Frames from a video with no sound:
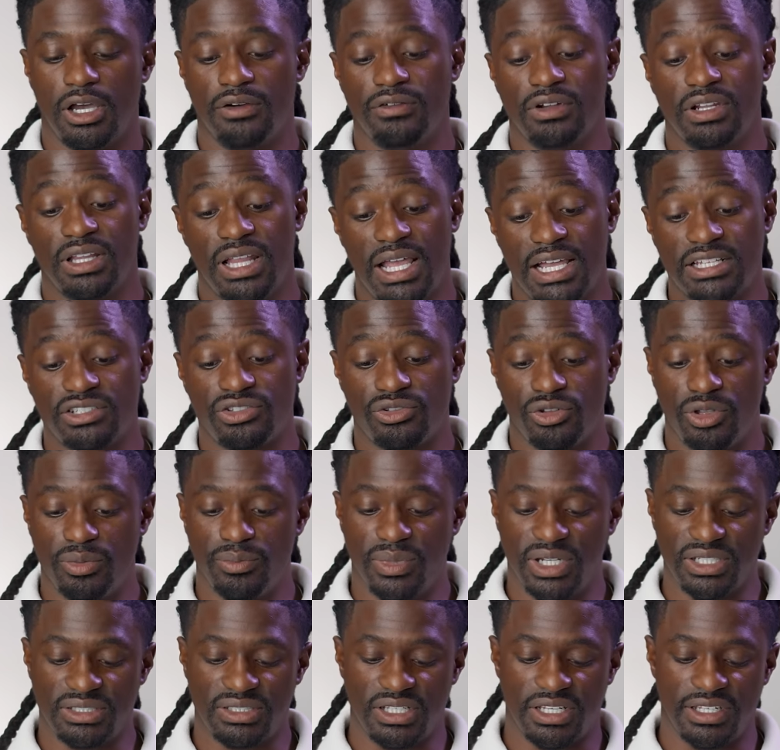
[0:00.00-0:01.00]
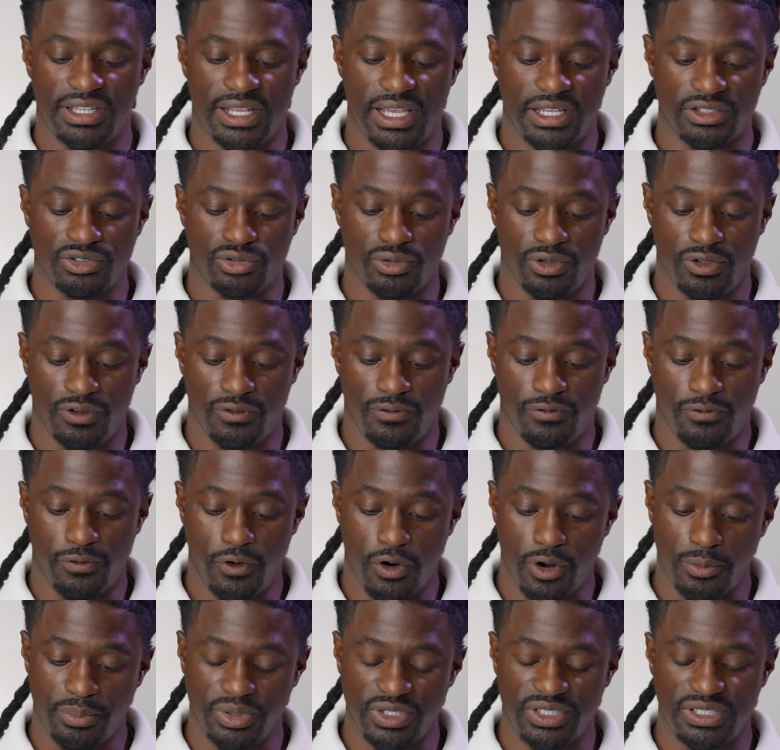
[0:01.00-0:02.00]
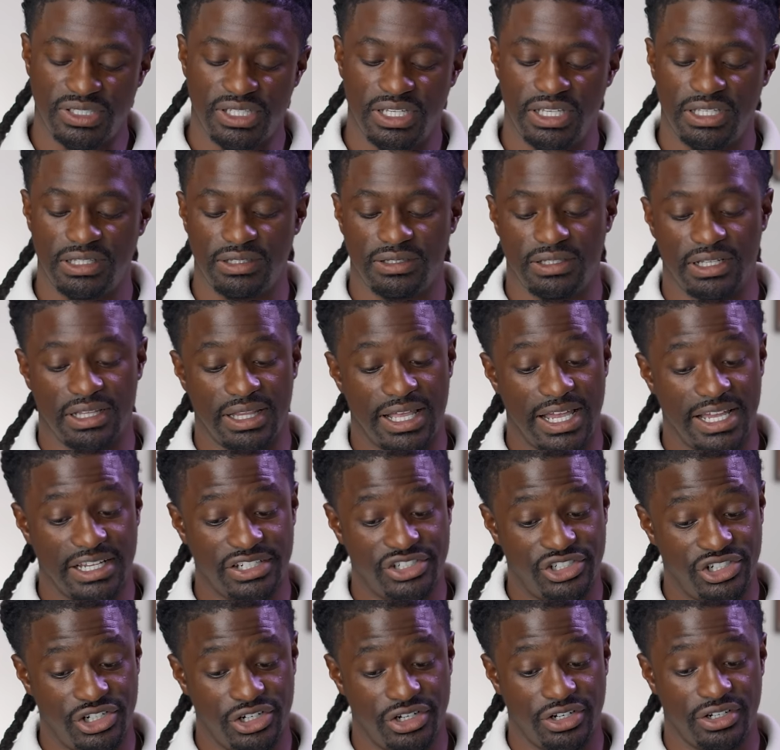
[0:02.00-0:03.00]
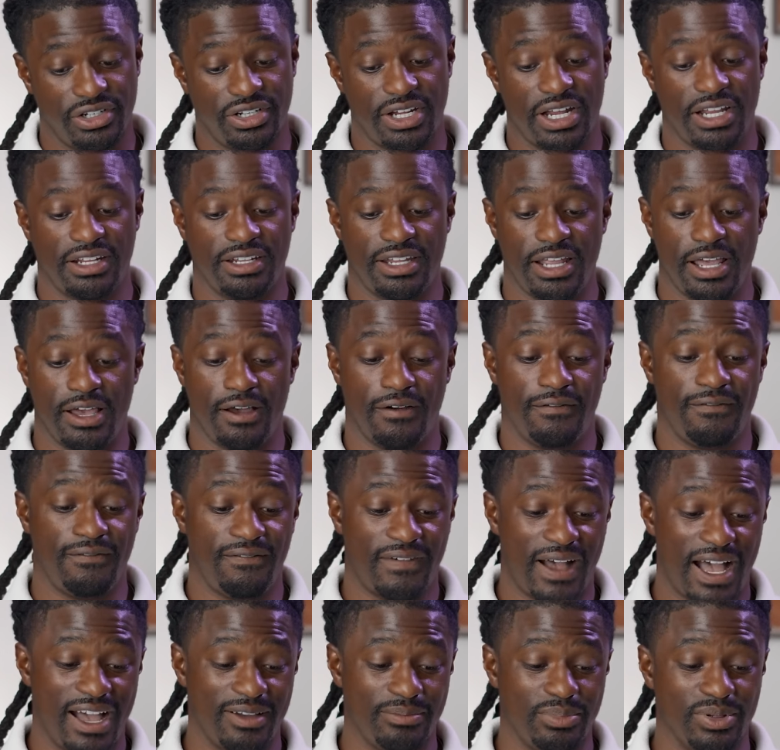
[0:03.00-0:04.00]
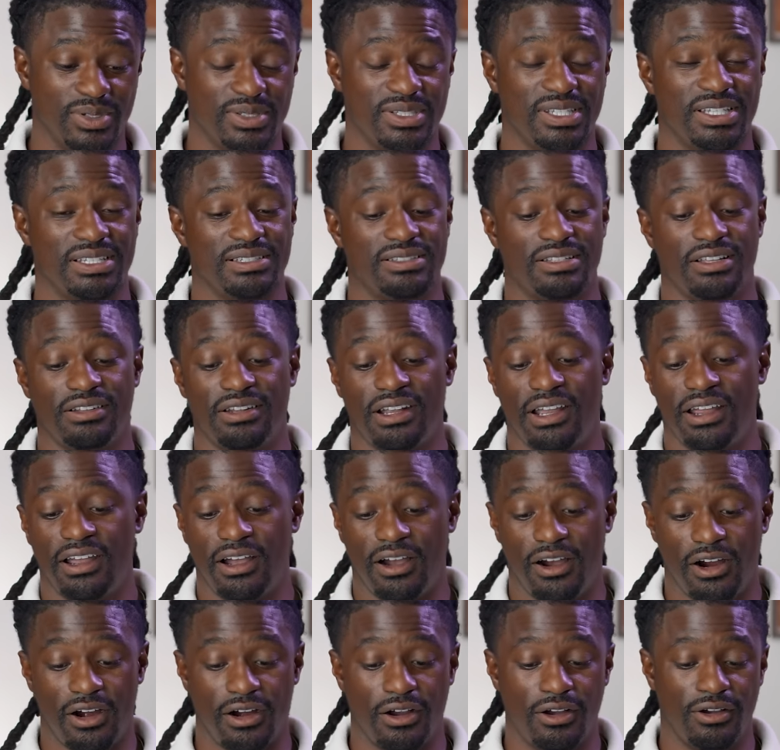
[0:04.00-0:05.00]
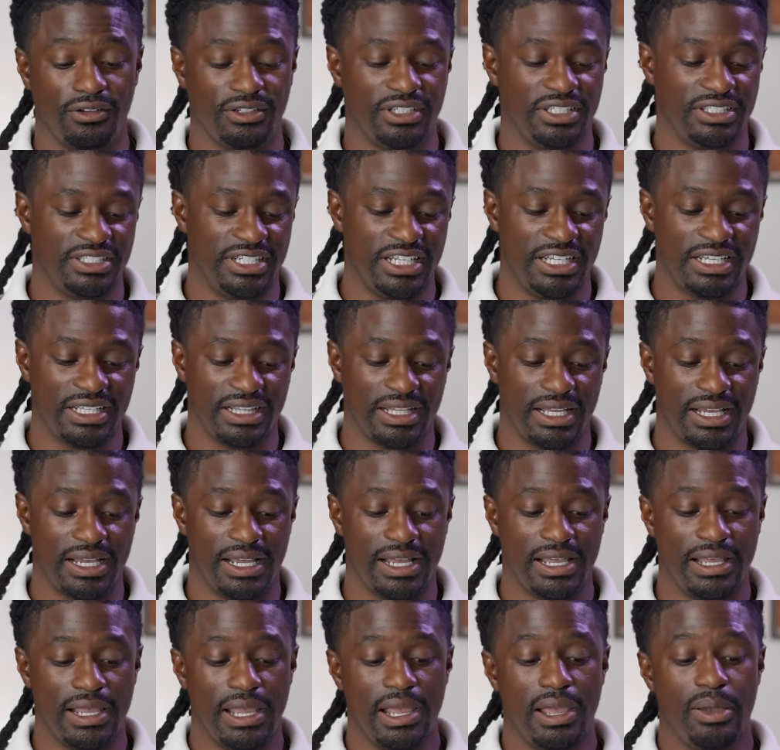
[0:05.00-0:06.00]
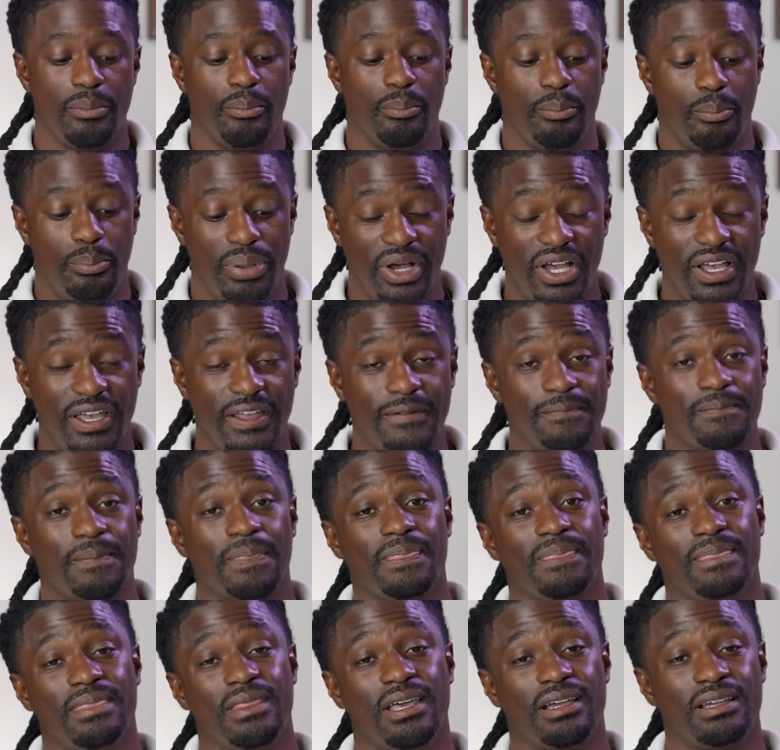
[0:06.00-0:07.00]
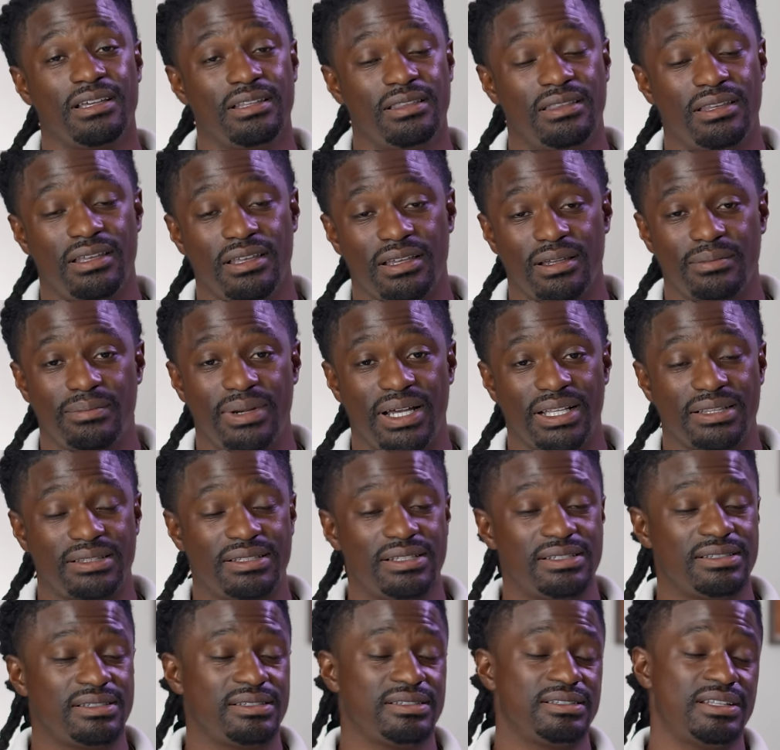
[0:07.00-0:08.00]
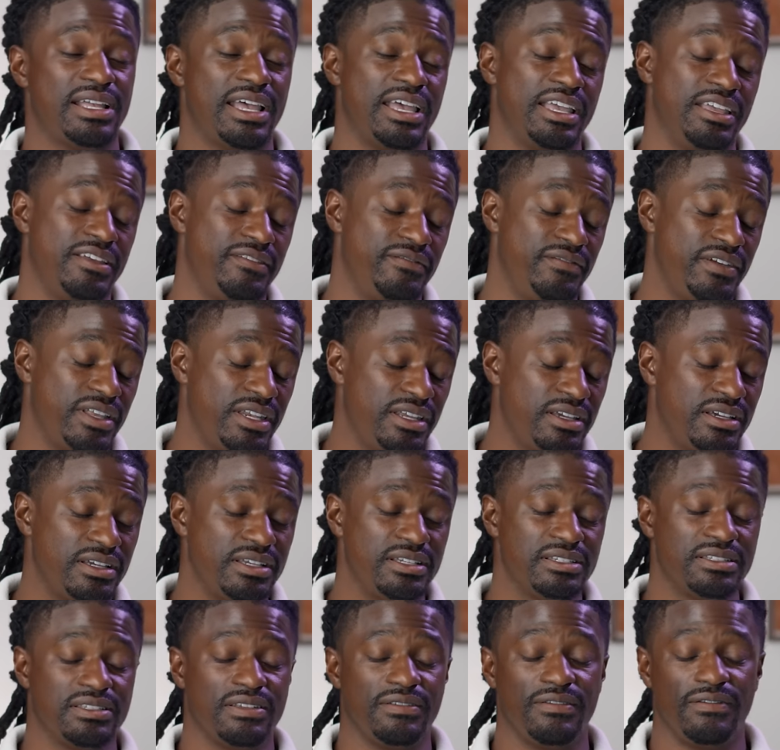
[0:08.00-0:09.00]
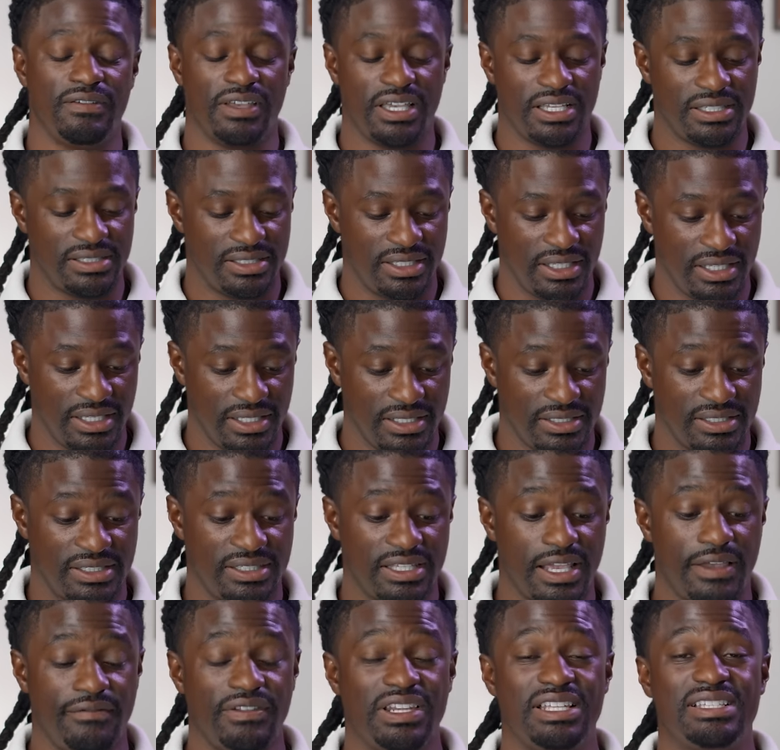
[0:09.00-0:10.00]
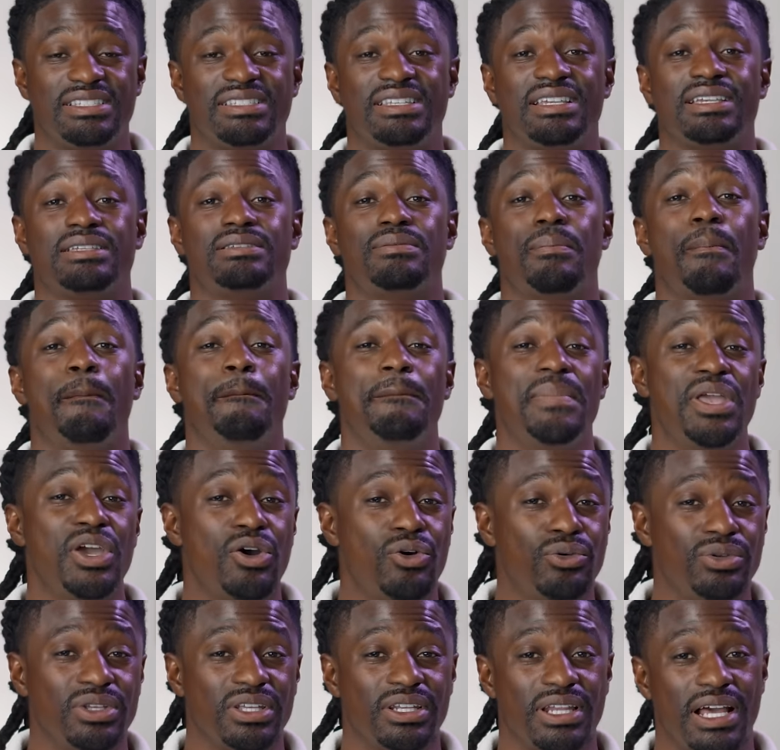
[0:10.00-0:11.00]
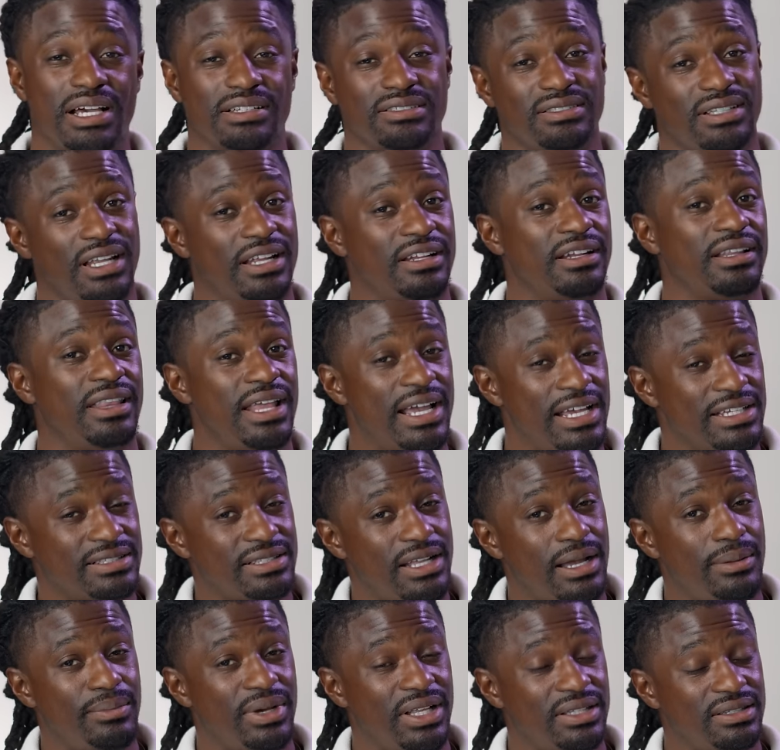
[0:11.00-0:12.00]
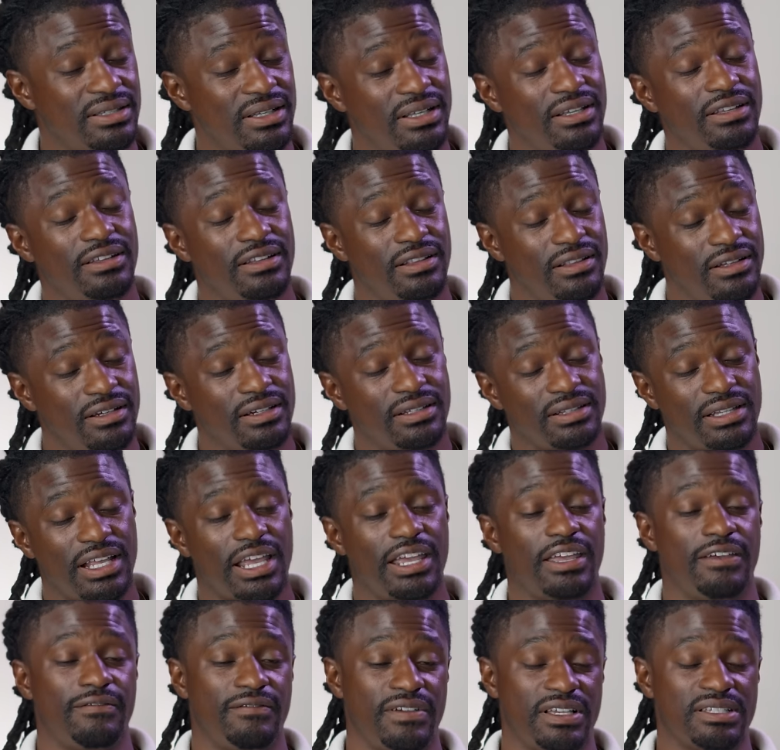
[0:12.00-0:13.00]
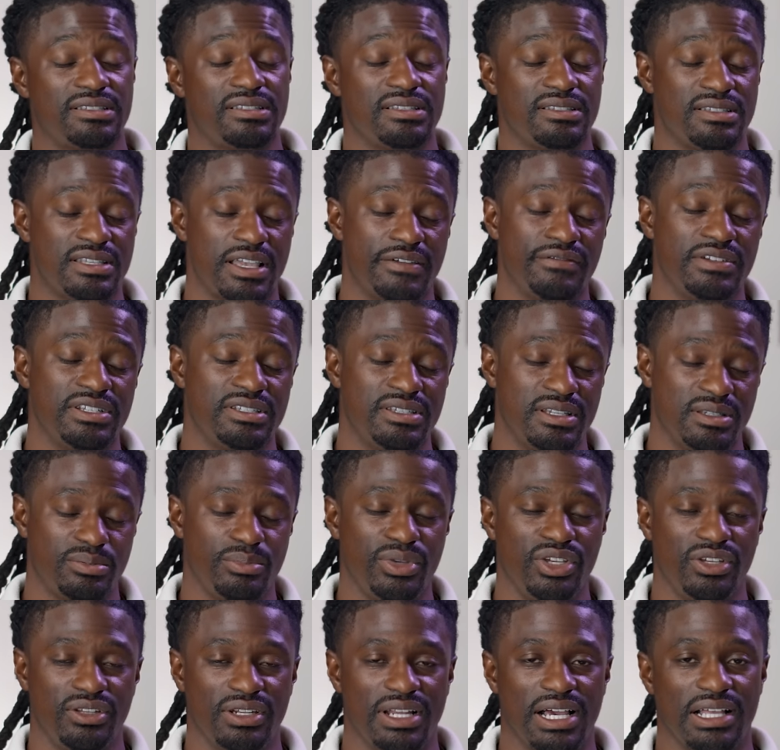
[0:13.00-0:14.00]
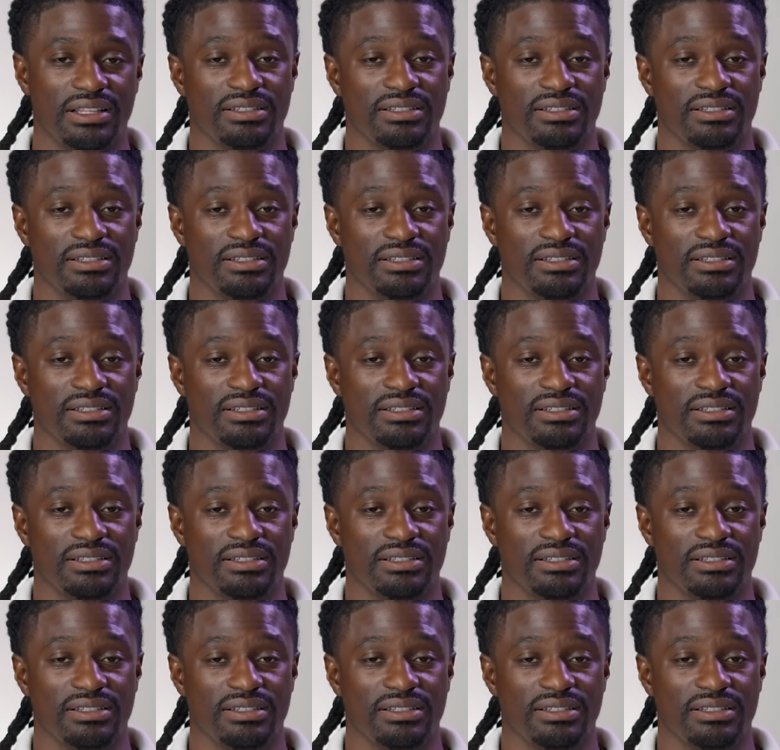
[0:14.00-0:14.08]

Over the last three months, they're down 24%. The last year, they're down 5%. So they are on the decline, but the good thing about this is that NVIDIA is investing $76 million. Now, the last time I looked, they invested $76 million.